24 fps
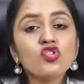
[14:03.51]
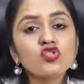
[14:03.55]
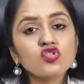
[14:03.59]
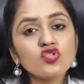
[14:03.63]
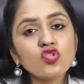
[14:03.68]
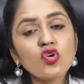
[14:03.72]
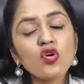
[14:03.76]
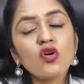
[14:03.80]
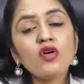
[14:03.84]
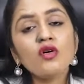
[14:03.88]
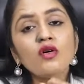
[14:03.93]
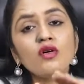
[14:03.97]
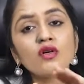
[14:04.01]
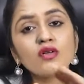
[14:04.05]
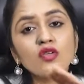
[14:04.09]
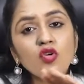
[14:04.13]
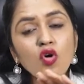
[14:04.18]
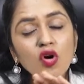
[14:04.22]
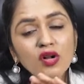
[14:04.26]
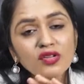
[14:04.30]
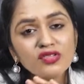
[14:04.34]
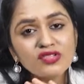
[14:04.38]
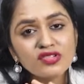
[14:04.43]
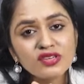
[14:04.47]
so
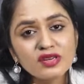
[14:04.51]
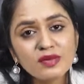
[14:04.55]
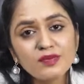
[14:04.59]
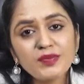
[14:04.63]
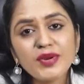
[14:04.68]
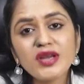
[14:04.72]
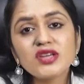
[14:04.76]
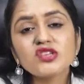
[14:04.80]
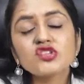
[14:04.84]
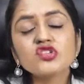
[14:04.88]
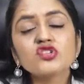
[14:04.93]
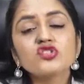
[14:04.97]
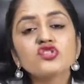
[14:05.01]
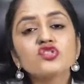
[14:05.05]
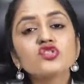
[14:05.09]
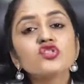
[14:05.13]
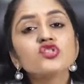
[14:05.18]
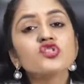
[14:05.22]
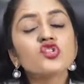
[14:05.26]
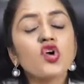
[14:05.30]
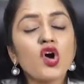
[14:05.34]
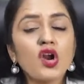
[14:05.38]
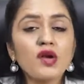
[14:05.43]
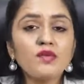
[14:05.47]
constipation should
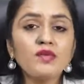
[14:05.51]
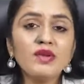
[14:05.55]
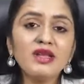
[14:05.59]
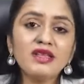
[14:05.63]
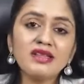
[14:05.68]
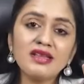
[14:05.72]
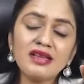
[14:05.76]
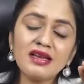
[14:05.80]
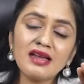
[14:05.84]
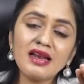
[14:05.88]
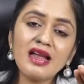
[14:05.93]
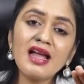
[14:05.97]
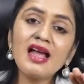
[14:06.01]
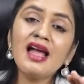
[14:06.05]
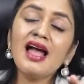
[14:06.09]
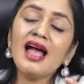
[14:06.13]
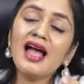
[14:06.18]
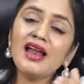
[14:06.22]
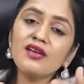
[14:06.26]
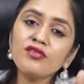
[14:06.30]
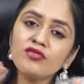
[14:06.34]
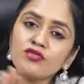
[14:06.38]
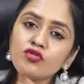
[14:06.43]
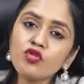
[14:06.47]
not be there
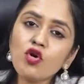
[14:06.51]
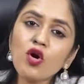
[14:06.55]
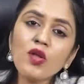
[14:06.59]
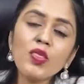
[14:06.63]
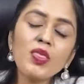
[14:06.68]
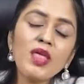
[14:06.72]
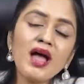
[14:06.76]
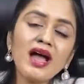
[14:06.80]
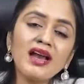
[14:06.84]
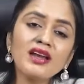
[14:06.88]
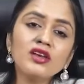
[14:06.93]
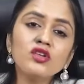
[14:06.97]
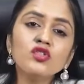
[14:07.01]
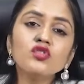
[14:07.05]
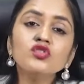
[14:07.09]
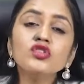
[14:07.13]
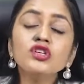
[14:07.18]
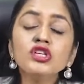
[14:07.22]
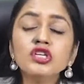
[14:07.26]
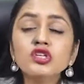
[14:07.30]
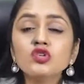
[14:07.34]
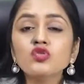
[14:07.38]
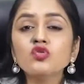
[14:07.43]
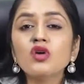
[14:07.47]
and for that you
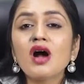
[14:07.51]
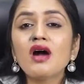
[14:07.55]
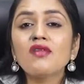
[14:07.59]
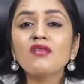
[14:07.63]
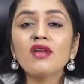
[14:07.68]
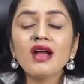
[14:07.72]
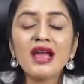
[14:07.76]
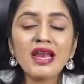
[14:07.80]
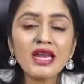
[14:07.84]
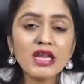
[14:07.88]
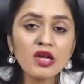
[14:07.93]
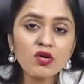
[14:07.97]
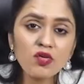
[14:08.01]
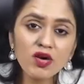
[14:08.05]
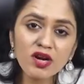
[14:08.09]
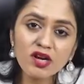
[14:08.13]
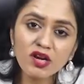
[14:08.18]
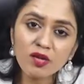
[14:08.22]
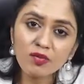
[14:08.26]
need to have an adequate